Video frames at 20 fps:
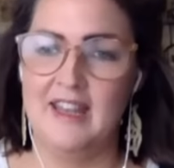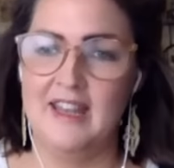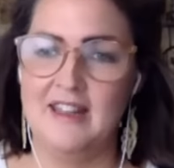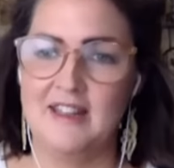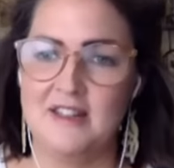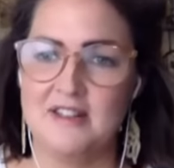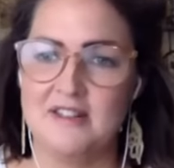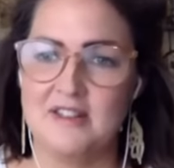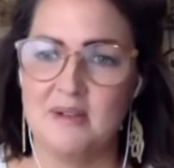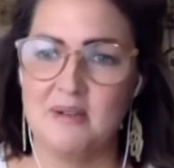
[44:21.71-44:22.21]

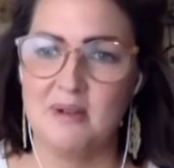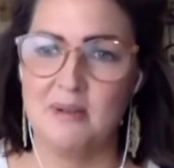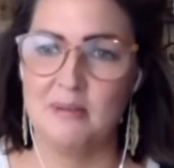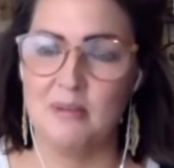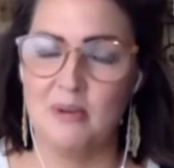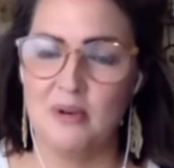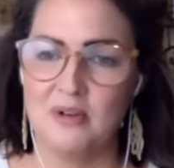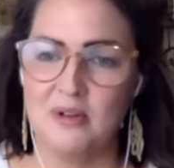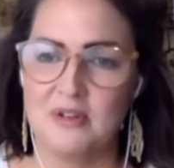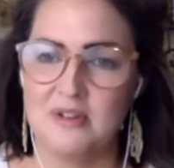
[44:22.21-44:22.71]
in the sewing
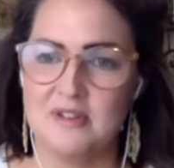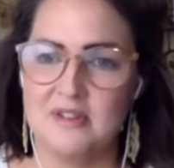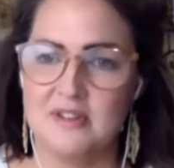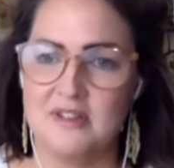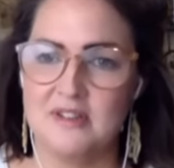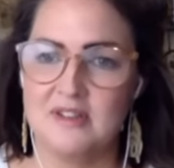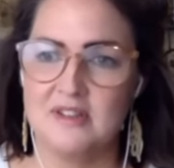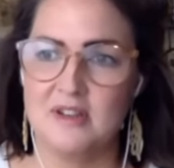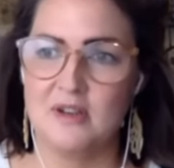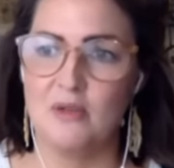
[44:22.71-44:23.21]
box
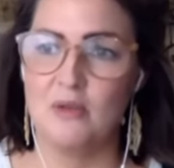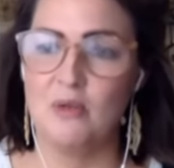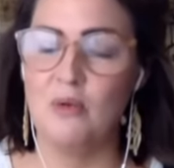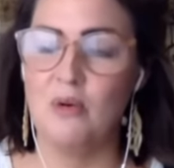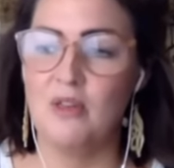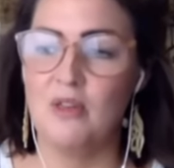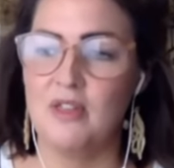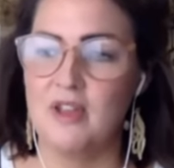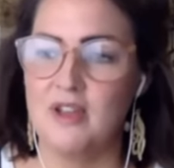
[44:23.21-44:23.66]
so all of